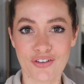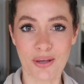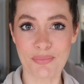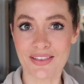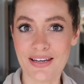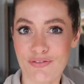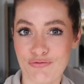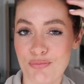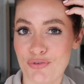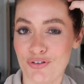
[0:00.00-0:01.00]
just come into the
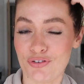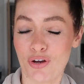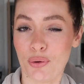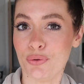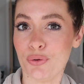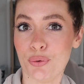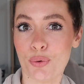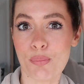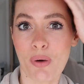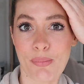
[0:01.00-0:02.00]
living room just to show
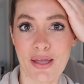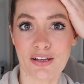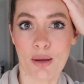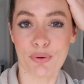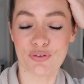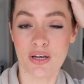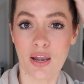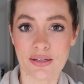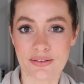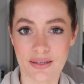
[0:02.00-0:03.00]
you my makeup because the
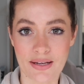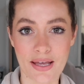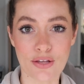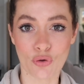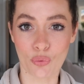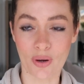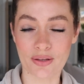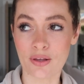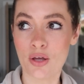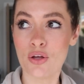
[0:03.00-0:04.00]
lighting in here is
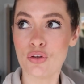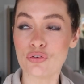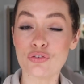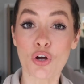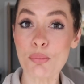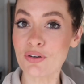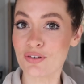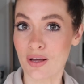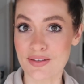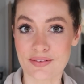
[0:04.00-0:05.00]
always so
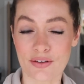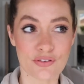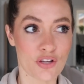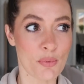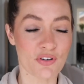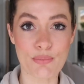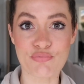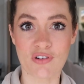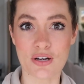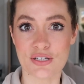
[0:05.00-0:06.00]
much nicer, so much
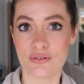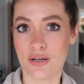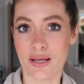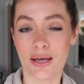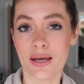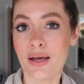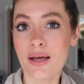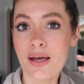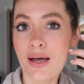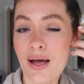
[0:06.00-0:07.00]
like brighter in here.
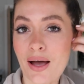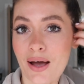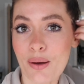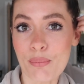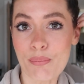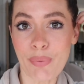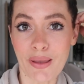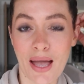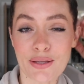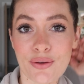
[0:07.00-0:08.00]
Um,
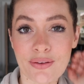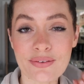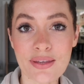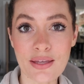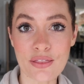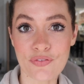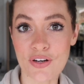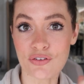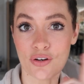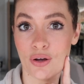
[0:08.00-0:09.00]
but yeah, you can see the
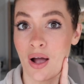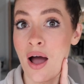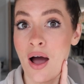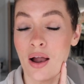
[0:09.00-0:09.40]
finished look.